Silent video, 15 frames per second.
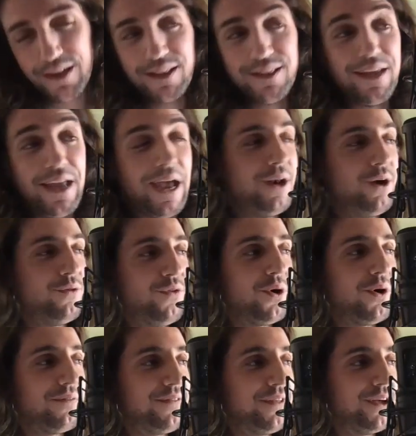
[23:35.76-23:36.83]
the end of
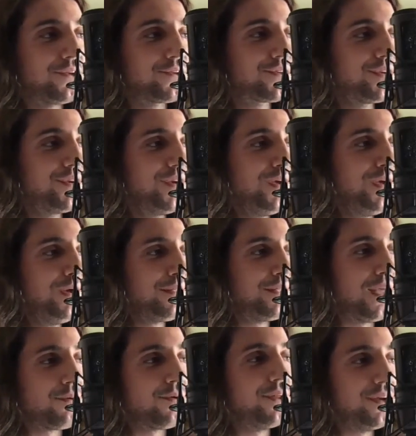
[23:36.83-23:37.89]
all of this,
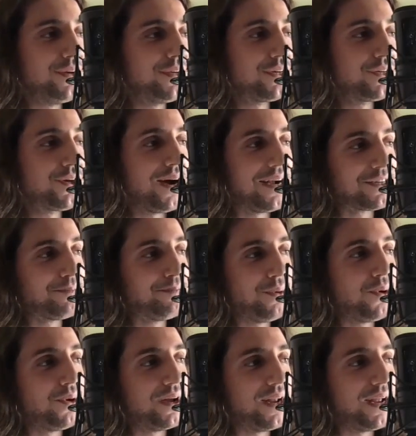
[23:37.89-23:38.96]
they really did dodge a
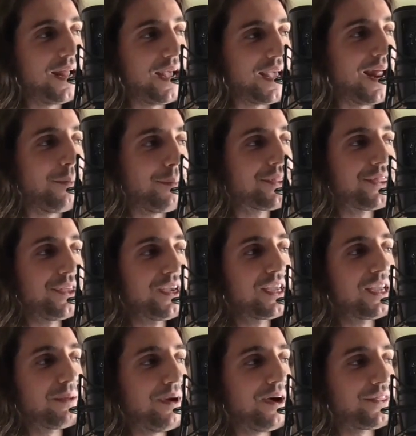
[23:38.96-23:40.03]
bullet. And I'll be
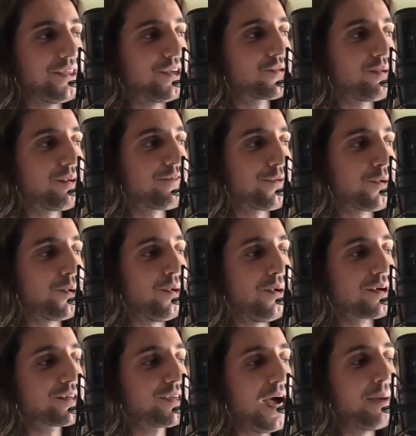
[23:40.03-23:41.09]
thinking about this one for a
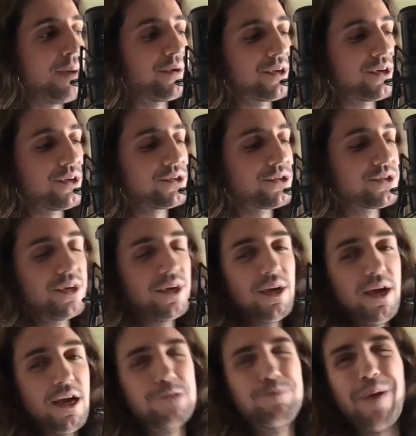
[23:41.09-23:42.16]
long time, because
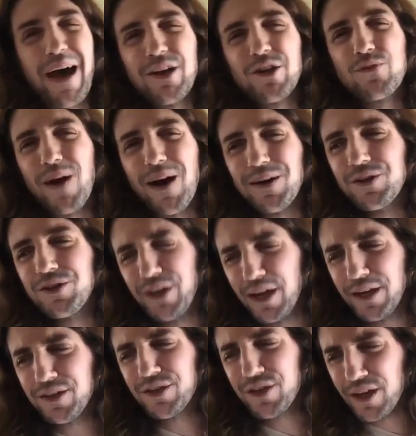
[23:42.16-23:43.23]
as bad as Ron
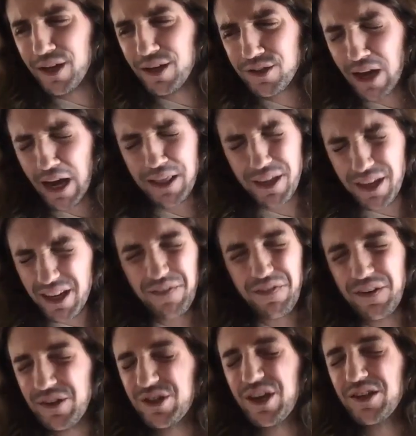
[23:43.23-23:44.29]
DeSantis is, I think if
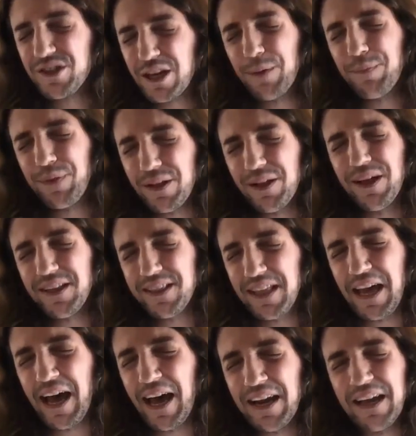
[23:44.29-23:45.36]
he said something like
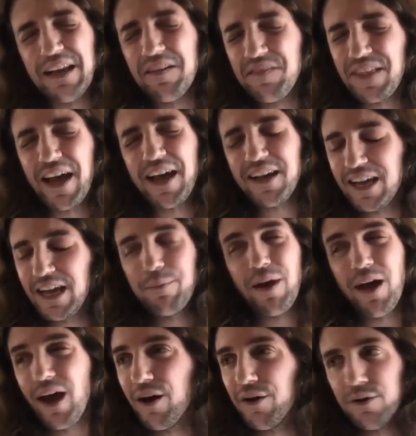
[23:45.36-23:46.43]
that, and if that came
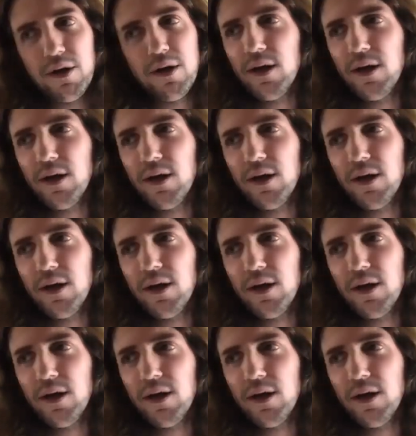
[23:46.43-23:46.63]
out,